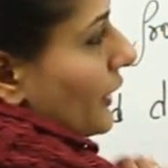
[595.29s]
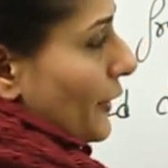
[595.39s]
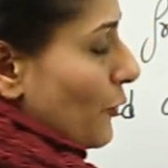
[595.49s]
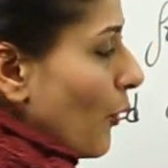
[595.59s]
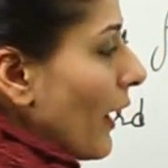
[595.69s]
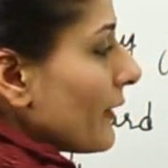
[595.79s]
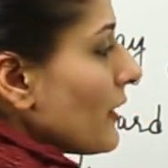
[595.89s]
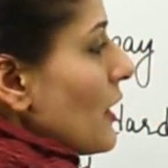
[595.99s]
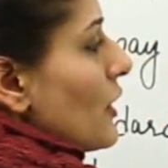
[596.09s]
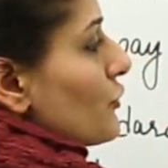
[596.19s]

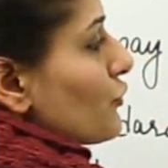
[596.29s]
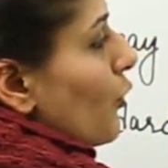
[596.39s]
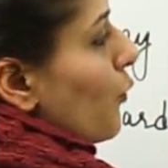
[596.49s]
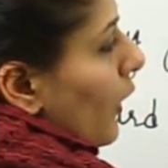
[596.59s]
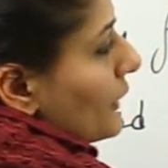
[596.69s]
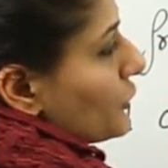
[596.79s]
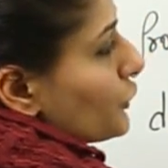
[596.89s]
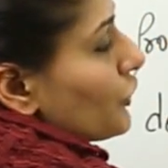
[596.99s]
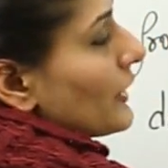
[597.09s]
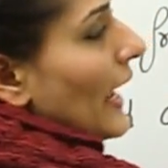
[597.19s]
31, so what
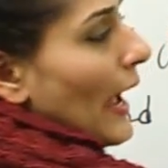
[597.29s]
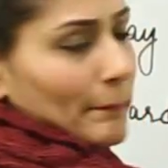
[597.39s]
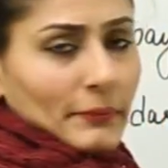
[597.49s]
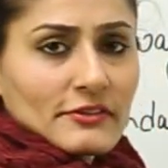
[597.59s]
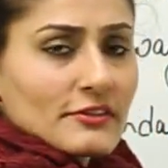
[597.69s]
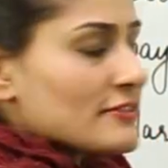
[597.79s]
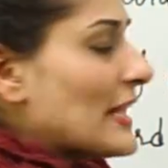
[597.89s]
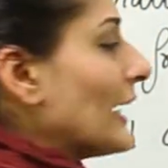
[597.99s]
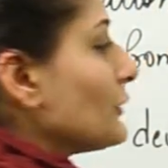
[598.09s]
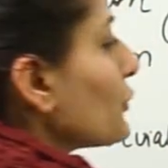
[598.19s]
usually happens is
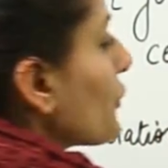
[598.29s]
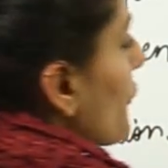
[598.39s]
that you